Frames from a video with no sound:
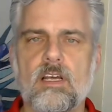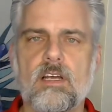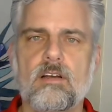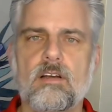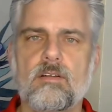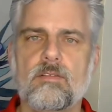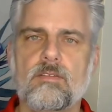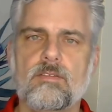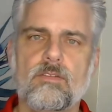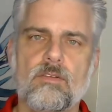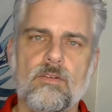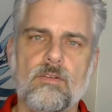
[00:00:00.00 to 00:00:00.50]

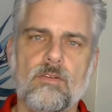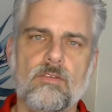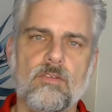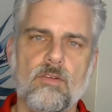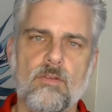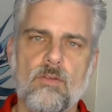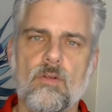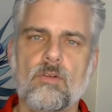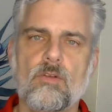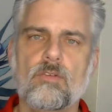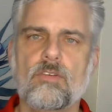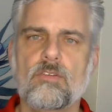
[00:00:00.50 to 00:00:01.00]
So
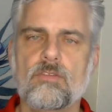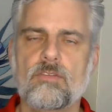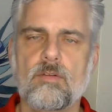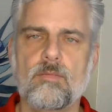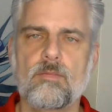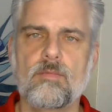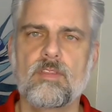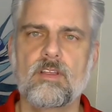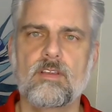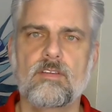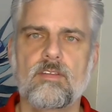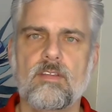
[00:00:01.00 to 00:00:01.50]
those are
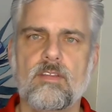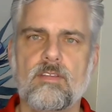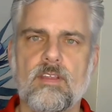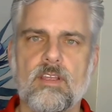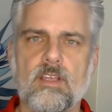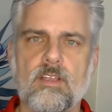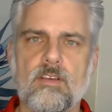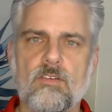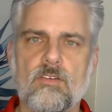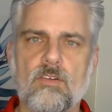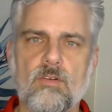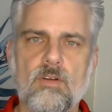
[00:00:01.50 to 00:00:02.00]
some things that they
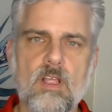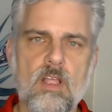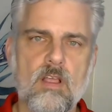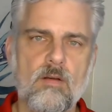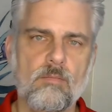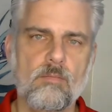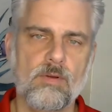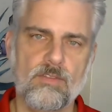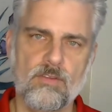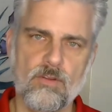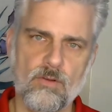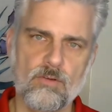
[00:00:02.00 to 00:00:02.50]
can do.
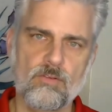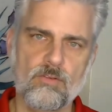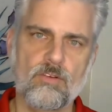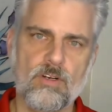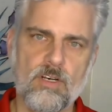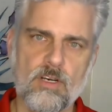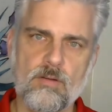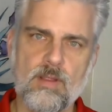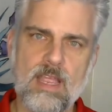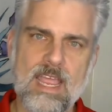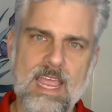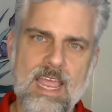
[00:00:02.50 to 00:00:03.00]
But those are
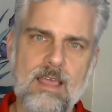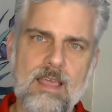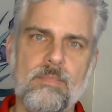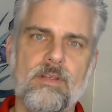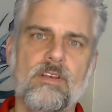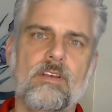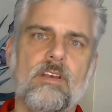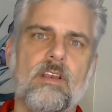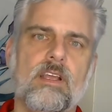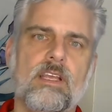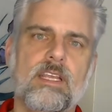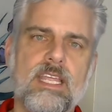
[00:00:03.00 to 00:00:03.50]
going to
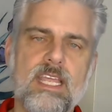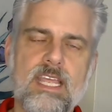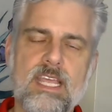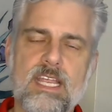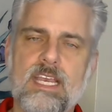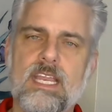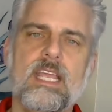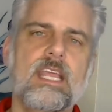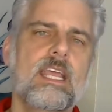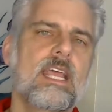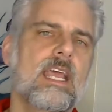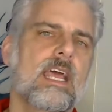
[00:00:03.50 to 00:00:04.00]
happen,
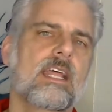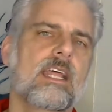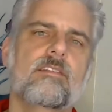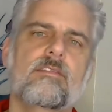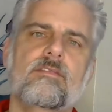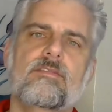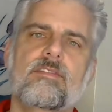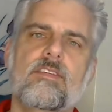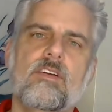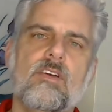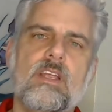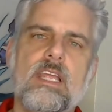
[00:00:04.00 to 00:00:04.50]
again, at the
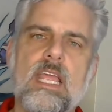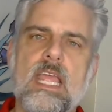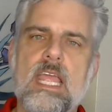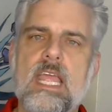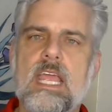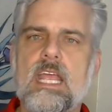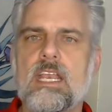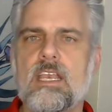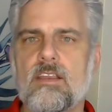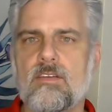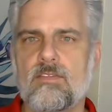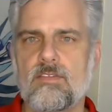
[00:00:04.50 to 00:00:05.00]
very
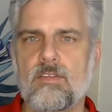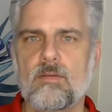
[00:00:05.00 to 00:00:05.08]
end of the